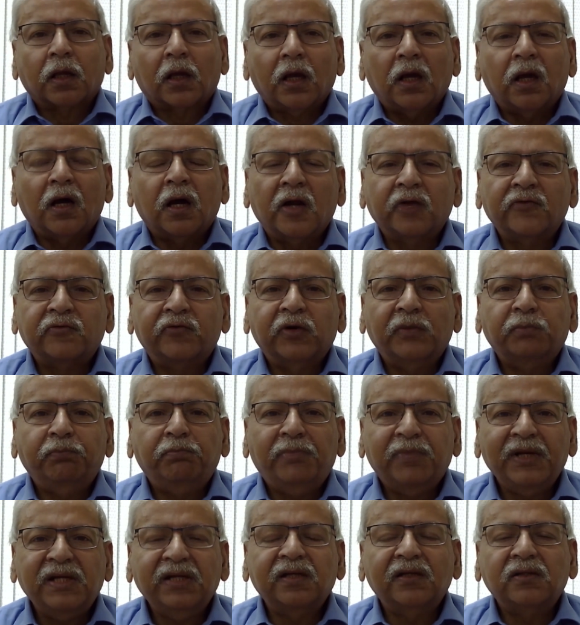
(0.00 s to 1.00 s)

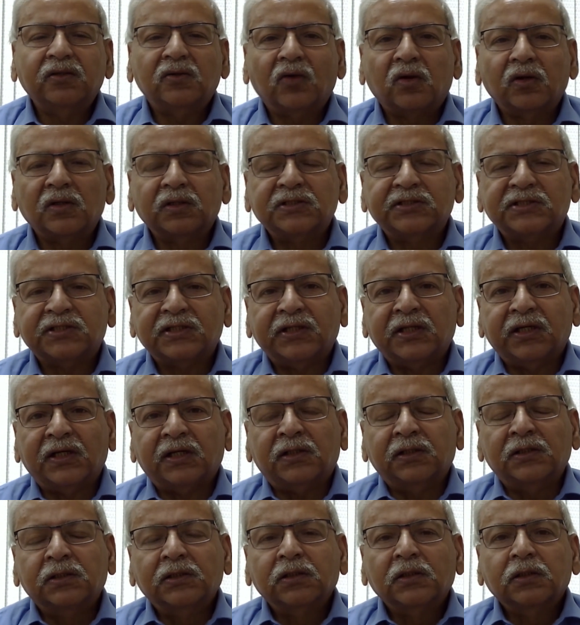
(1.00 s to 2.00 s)
$100 billion a
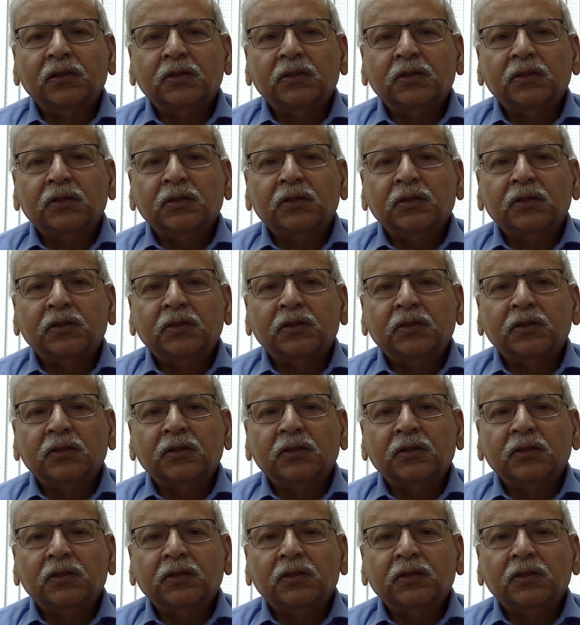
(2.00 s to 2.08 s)
year